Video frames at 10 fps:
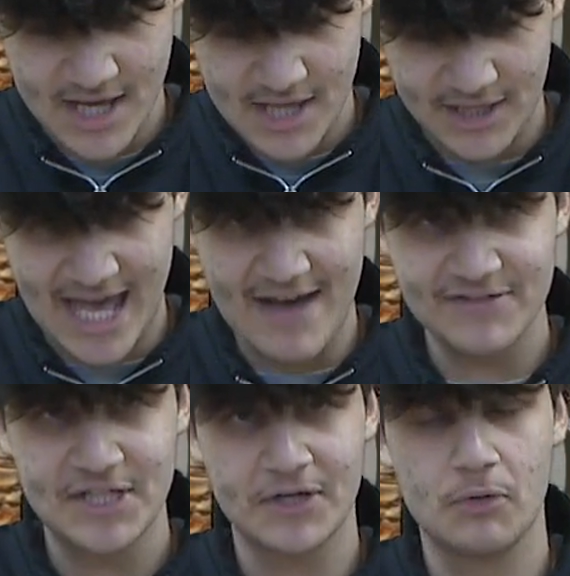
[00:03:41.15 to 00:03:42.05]
the
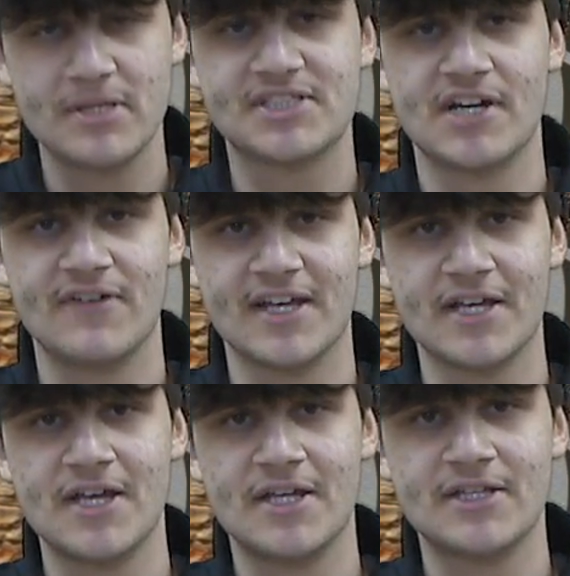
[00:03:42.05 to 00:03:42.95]
cafeteria will be serving
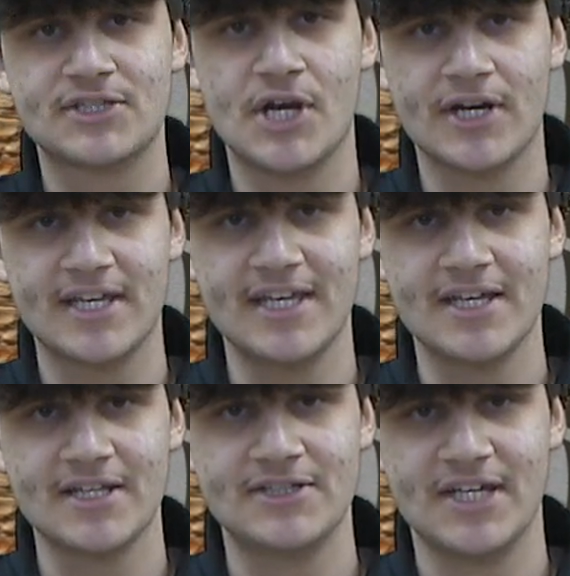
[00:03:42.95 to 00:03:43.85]

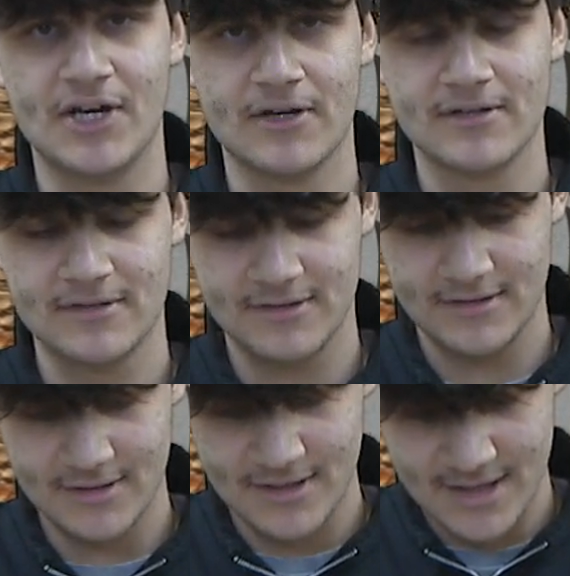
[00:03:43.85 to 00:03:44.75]
turkey dinner.
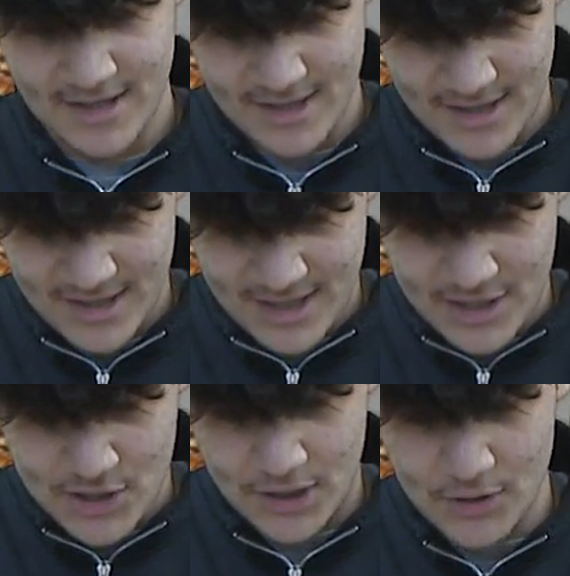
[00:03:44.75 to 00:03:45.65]

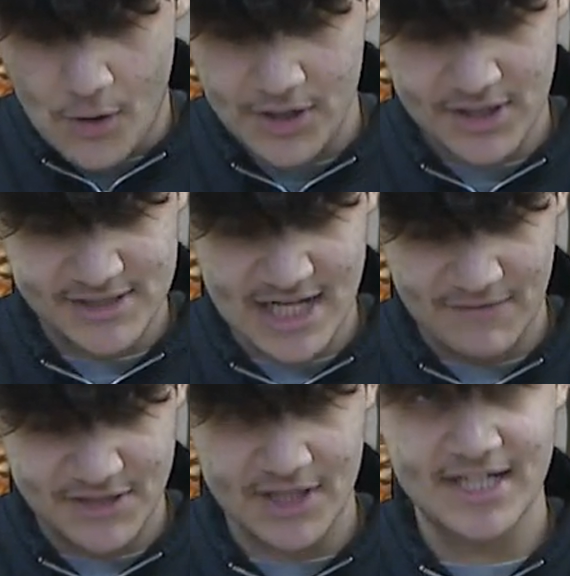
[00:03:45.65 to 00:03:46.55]
You can order yourself
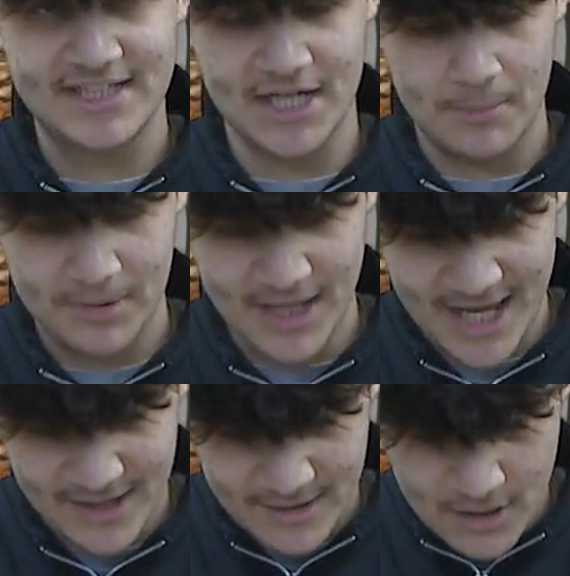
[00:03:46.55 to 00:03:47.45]
a turkey dinner
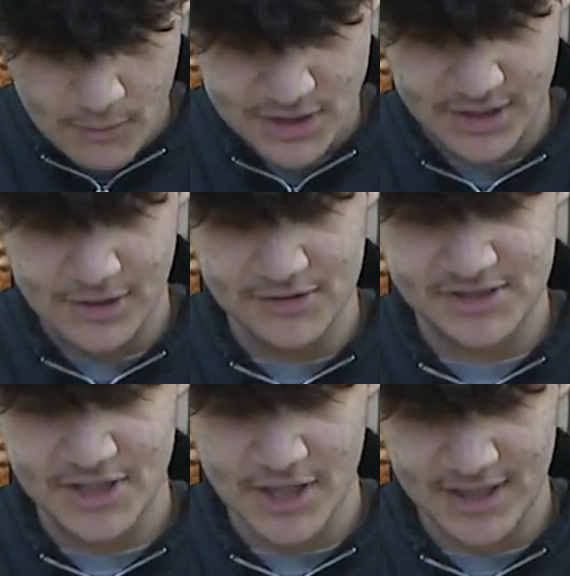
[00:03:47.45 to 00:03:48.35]
plate, which includes
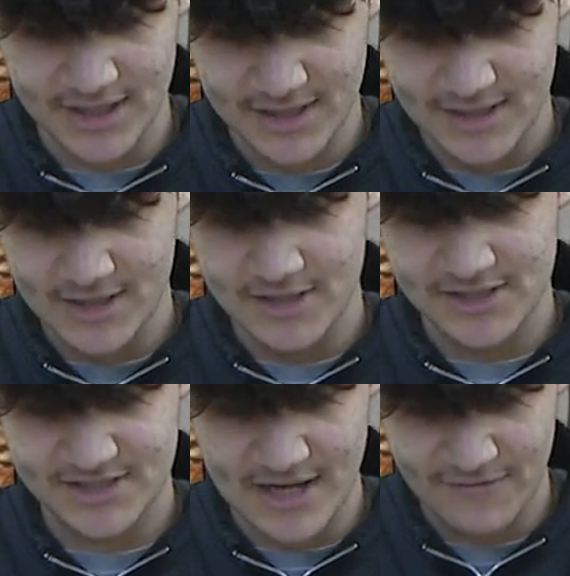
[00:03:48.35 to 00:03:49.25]
turkey,
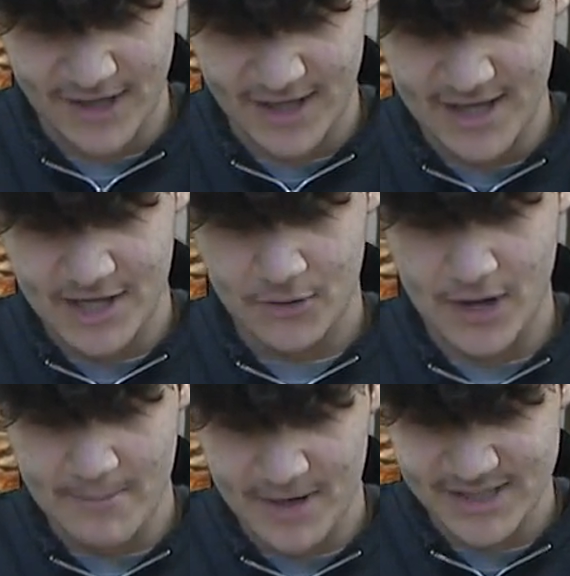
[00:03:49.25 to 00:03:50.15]
stuffing,
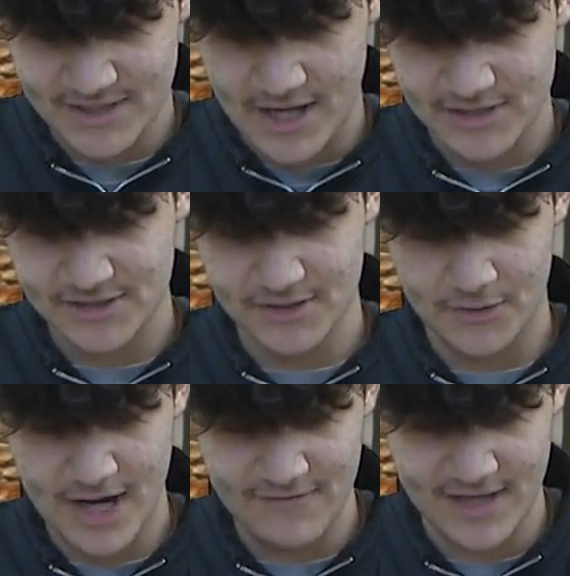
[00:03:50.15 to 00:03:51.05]
cranberry sauce,
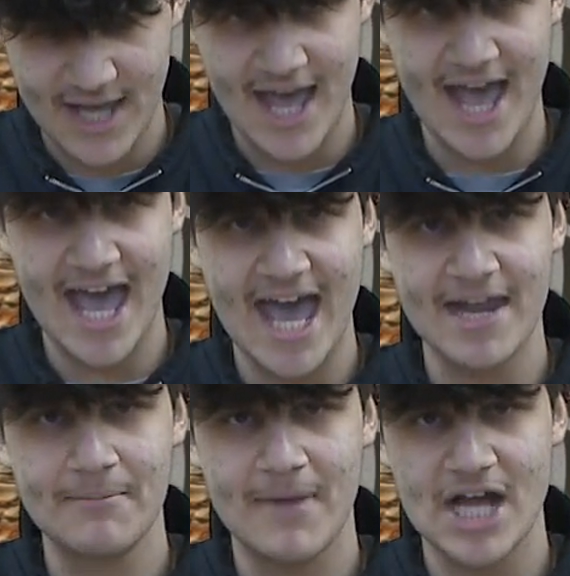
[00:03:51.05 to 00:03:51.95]
gravy,
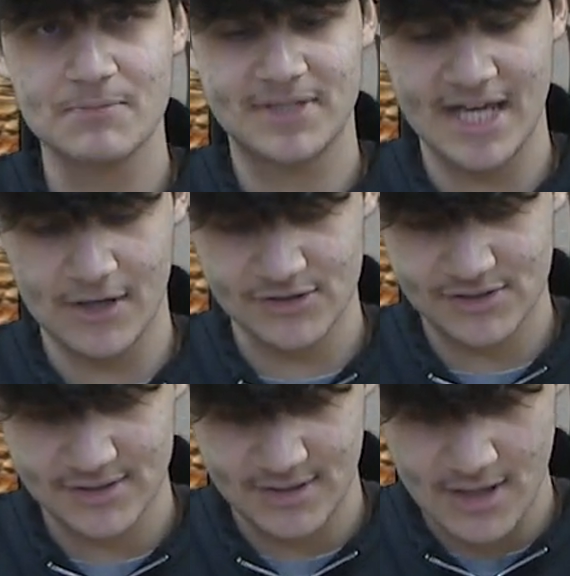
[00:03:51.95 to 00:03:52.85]
and mashed potatoes.
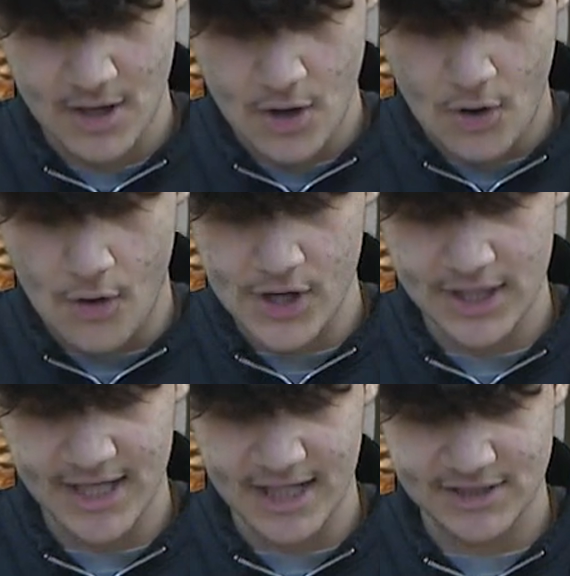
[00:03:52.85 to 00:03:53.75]
Or you
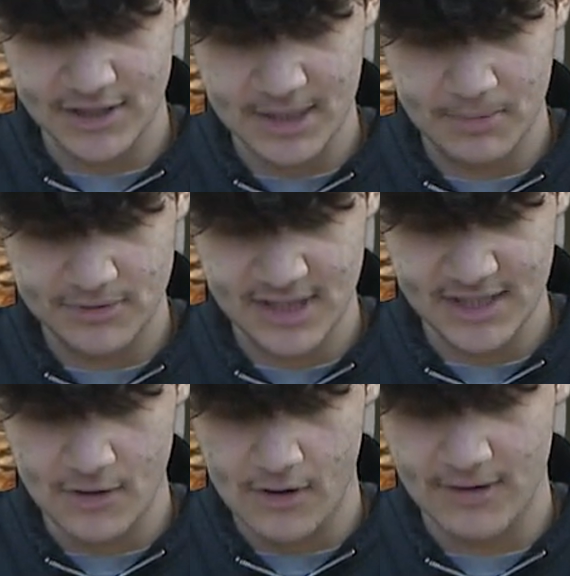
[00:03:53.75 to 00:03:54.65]
can get a turkey
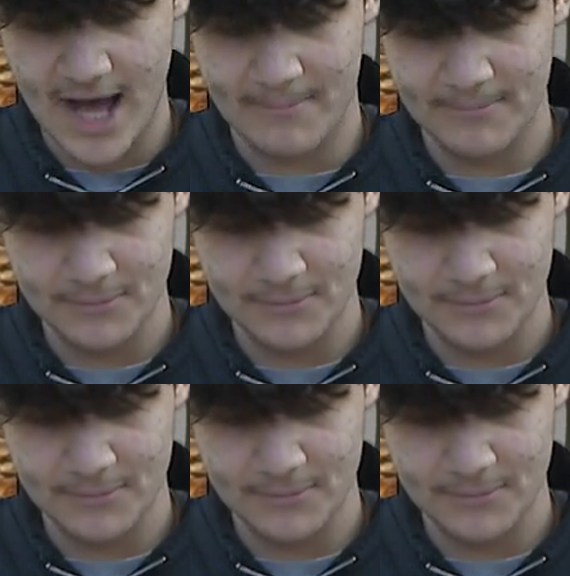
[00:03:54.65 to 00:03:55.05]
poutine or wrap.